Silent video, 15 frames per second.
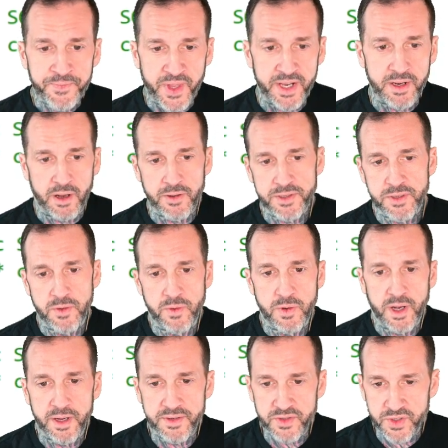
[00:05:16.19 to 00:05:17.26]
And also
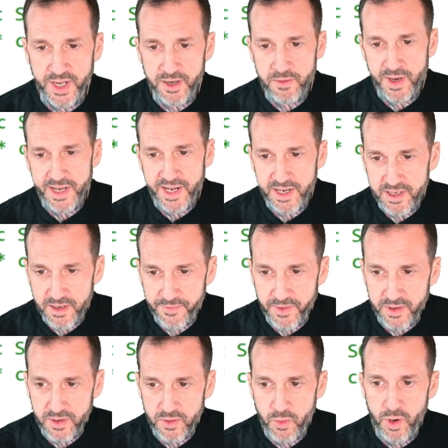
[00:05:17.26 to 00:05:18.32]
uh, generating different